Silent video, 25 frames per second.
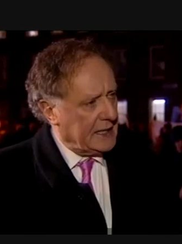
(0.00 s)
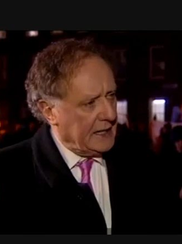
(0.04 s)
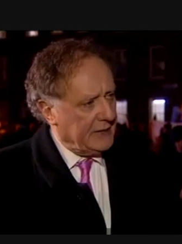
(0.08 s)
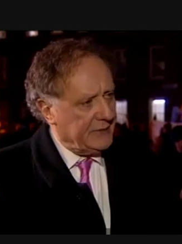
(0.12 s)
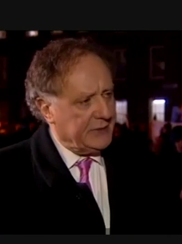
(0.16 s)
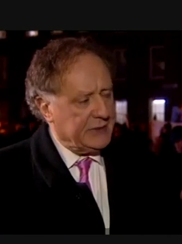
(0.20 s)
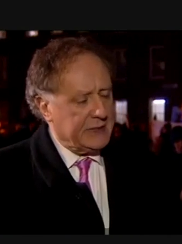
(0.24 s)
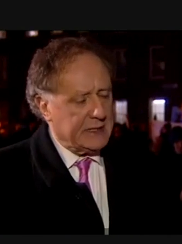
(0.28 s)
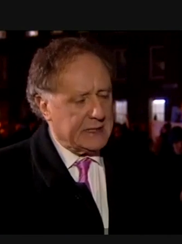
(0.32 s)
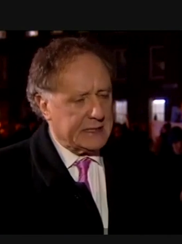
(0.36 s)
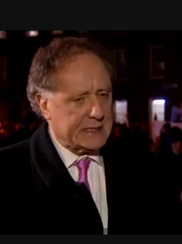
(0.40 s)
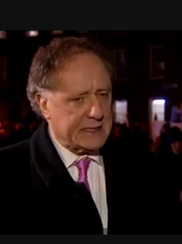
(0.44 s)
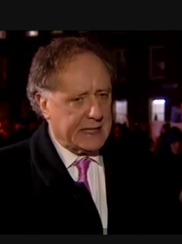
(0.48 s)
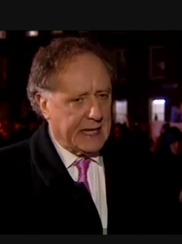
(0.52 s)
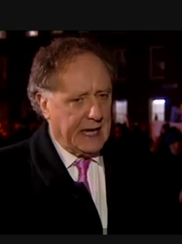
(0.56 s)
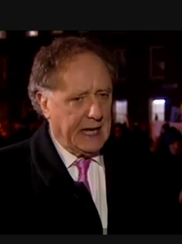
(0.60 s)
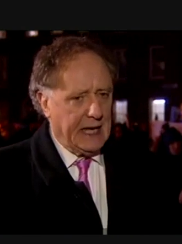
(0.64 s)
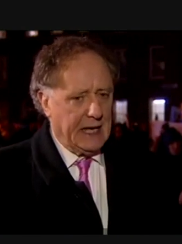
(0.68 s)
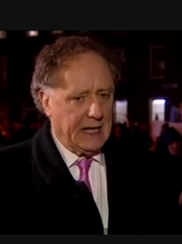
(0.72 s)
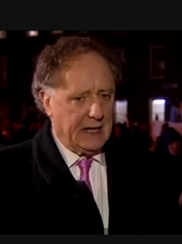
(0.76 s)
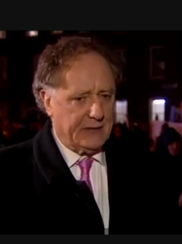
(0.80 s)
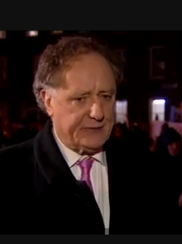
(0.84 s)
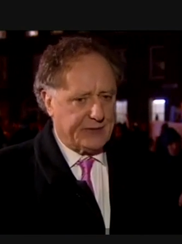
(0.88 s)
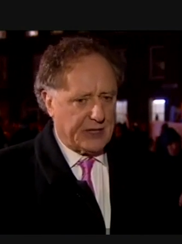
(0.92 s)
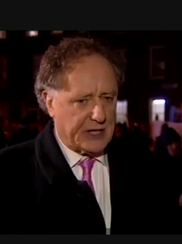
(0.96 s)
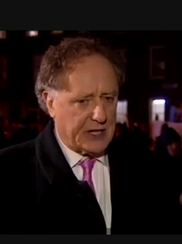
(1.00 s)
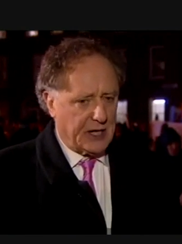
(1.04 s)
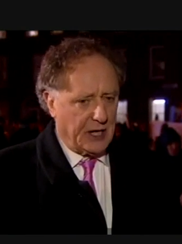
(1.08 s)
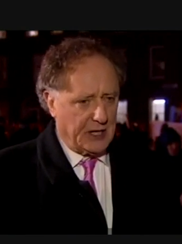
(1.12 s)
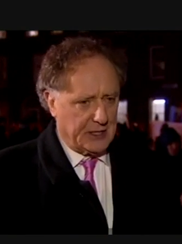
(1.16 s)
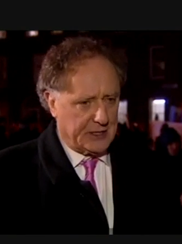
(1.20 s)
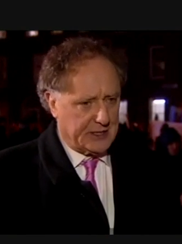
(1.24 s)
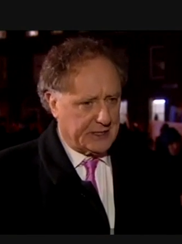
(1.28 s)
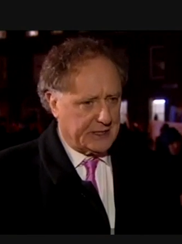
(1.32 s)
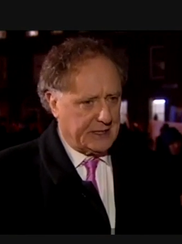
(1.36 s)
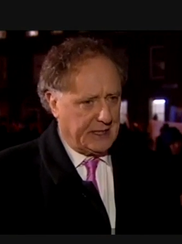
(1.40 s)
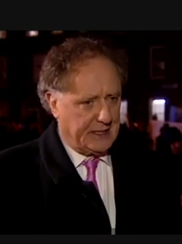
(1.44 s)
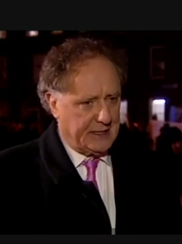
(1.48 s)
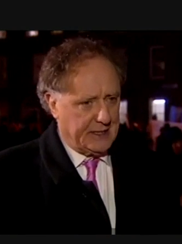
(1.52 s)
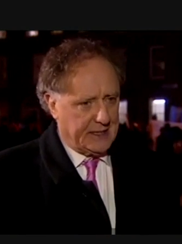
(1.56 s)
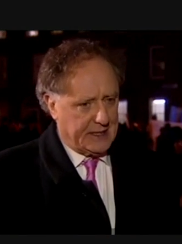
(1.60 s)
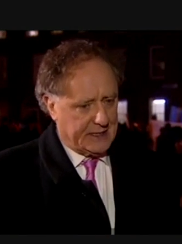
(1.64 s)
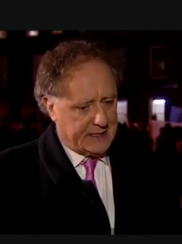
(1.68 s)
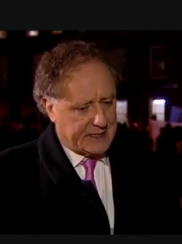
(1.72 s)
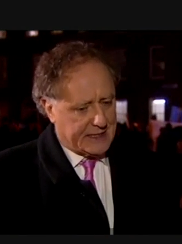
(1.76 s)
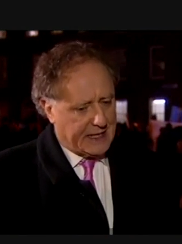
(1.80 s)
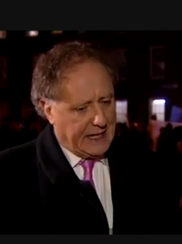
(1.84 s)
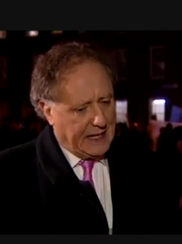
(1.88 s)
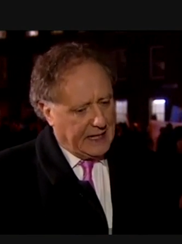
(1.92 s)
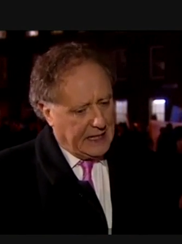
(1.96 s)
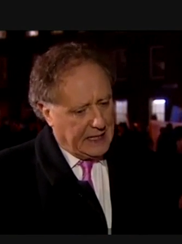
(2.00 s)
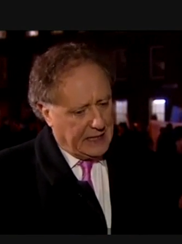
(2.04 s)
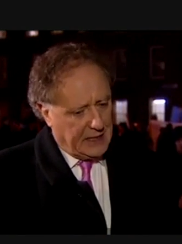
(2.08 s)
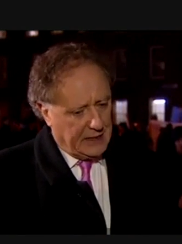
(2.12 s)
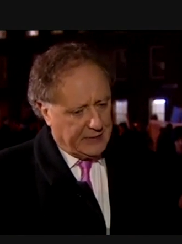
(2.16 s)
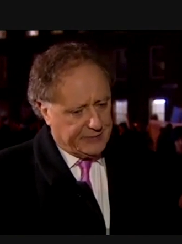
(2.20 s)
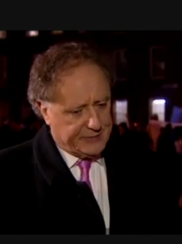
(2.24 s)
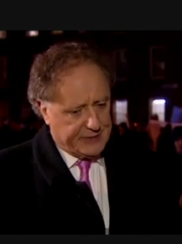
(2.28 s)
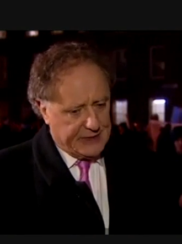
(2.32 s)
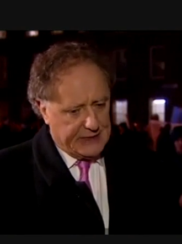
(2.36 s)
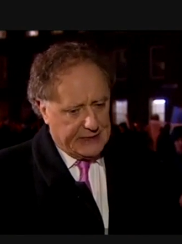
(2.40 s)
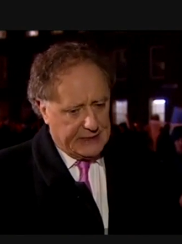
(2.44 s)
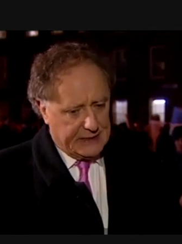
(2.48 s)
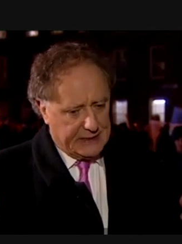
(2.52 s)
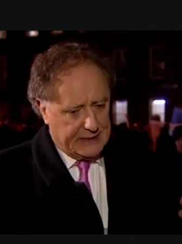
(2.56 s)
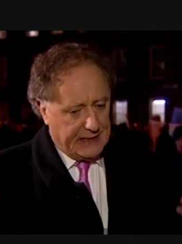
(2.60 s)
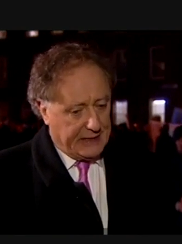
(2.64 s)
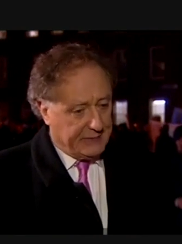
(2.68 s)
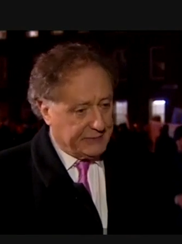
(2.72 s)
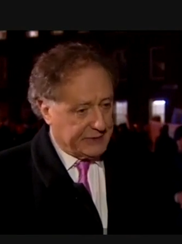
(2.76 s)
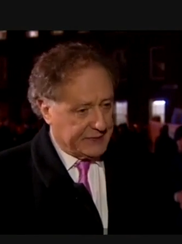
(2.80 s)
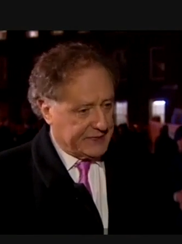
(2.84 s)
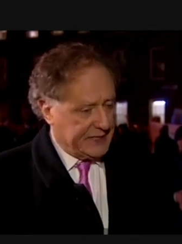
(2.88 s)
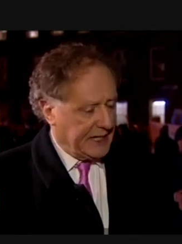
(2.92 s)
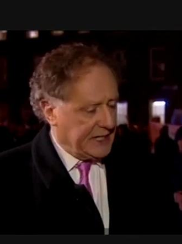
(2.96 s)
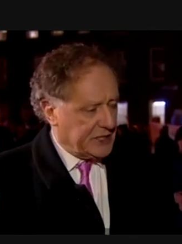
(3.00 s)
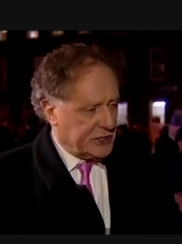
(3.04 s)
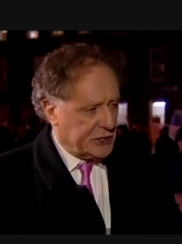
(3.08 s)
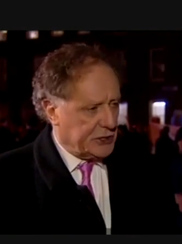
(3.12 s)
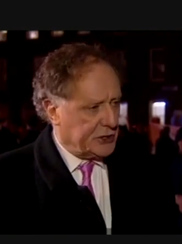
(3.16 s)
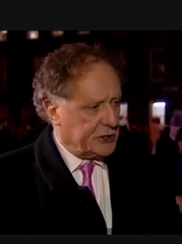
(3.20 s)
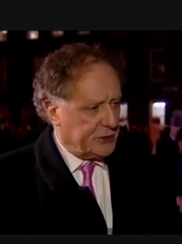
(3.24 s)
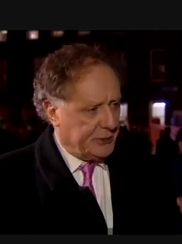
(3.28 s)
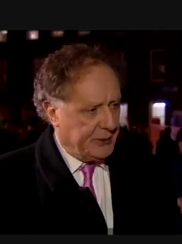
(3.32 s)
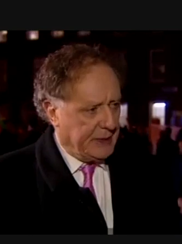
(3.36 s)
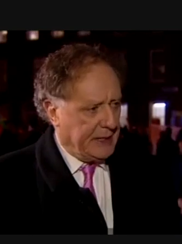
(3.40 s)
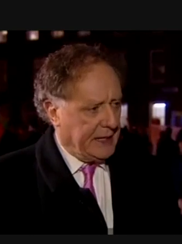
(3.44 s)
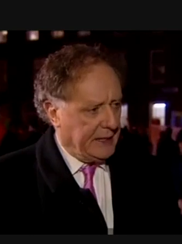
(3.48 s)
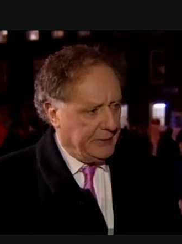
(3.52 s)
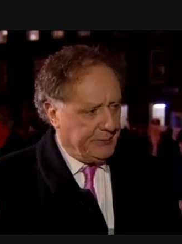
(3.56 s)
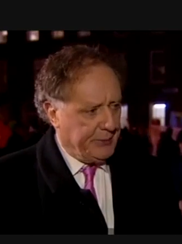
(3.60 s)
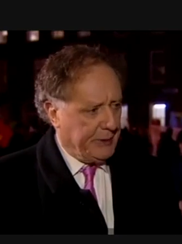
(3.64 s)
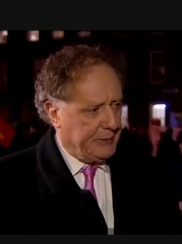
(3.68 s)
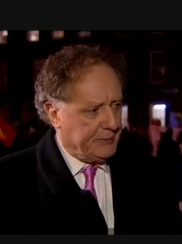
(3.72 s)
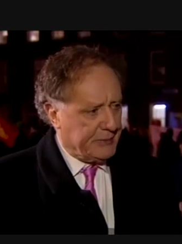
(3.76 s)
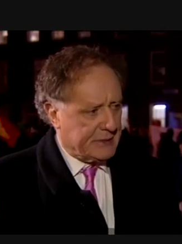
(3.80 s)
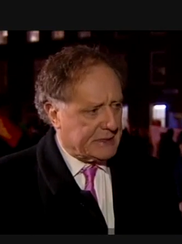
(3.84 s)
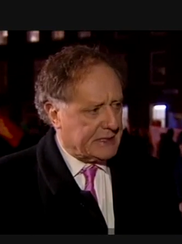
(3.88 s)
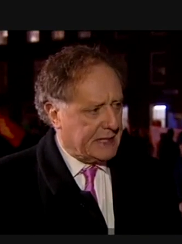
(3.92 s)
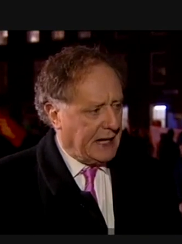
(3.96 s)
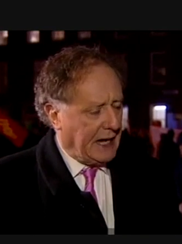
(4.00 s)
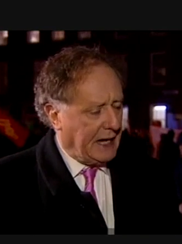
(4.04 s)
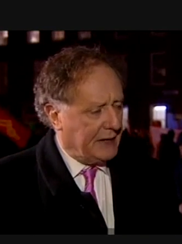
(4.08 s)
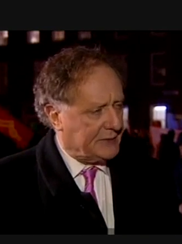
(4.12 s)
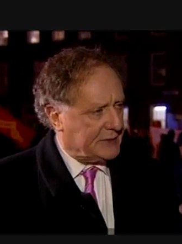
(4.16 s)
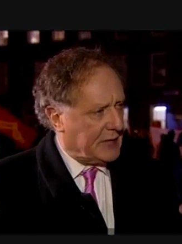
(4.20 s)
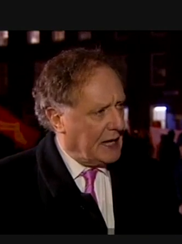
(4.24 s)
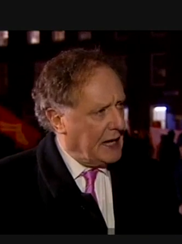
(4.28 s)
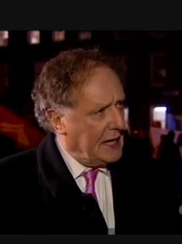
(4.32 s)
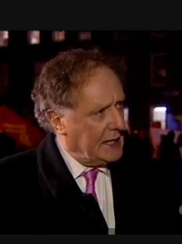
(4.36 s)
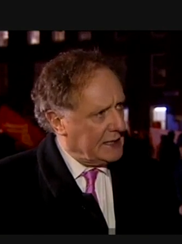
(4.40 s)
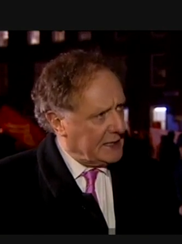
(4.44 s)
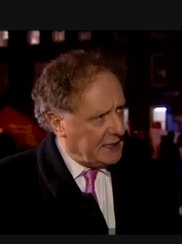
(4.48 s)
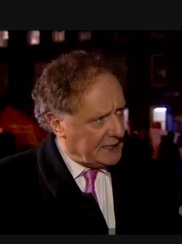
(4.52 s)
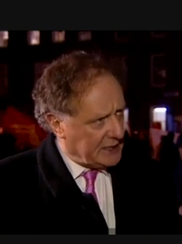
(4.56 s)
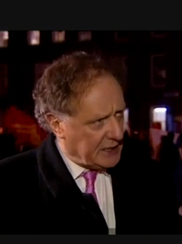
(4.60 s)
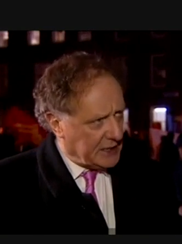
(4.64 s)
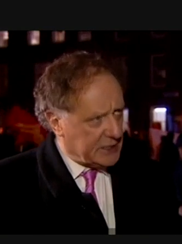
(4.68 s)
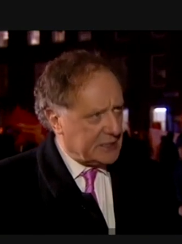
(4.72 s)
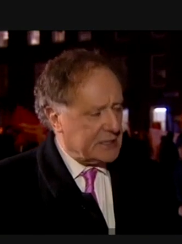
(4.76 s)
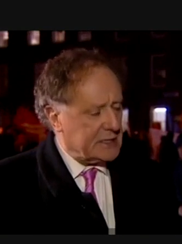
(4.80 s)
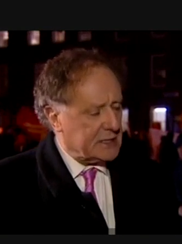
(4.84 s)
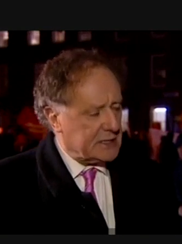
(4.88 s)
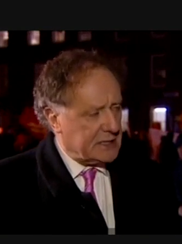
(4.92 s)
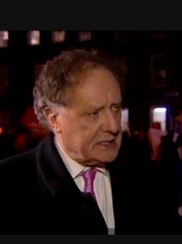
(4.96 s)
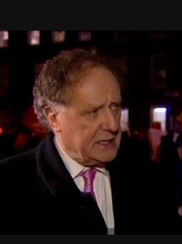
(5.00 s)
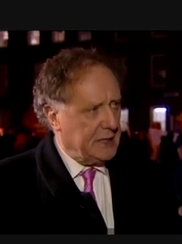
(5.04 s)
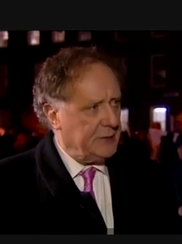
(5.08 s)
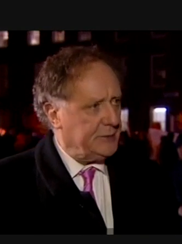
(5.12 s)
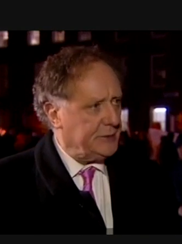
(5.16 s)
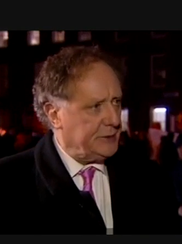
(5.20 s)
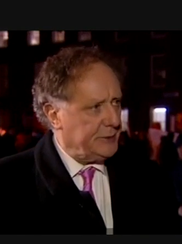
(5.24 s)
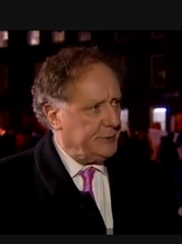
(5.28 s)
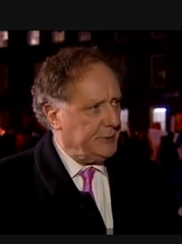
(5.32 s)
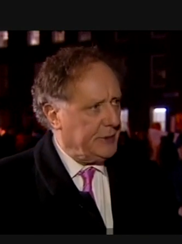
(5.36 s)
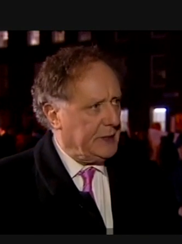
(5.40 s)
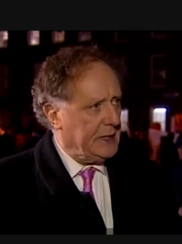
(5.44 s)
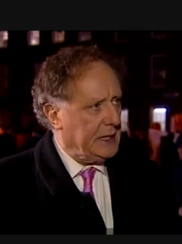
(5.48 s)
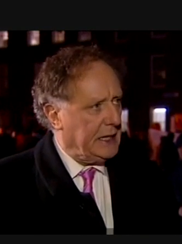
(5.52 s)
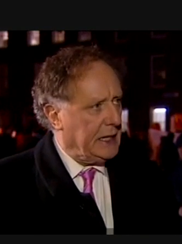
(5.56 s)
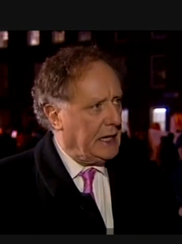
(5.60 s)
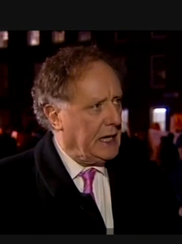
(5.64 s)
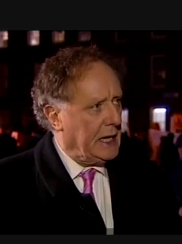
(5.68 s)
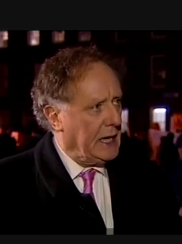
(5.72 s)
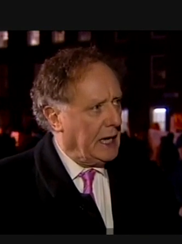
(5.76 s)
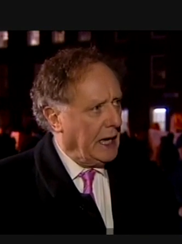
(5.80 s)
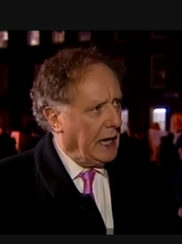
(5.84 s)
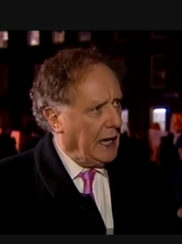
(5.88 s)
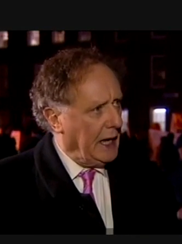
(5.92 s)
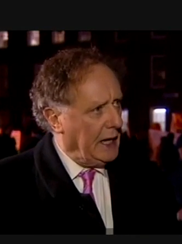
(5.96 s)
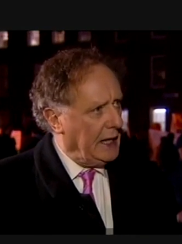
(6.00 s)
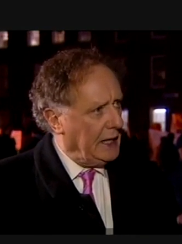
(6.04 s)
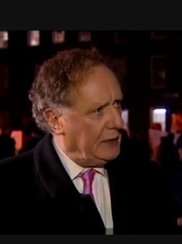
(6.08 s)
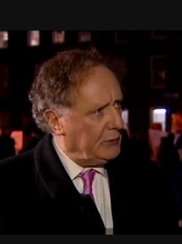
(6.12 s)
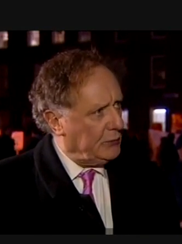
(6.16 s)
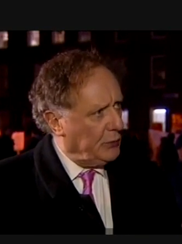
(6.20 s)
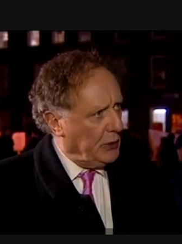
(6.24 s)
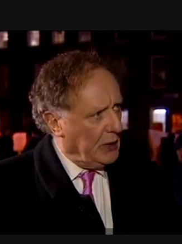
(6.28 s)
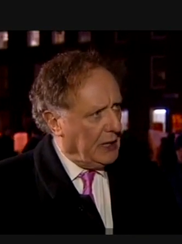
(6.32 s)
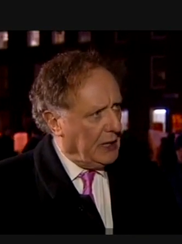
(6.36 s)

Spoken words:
Given the scale of the cuts and the scale of the devastation to many people's lives, there doesn't seem to be a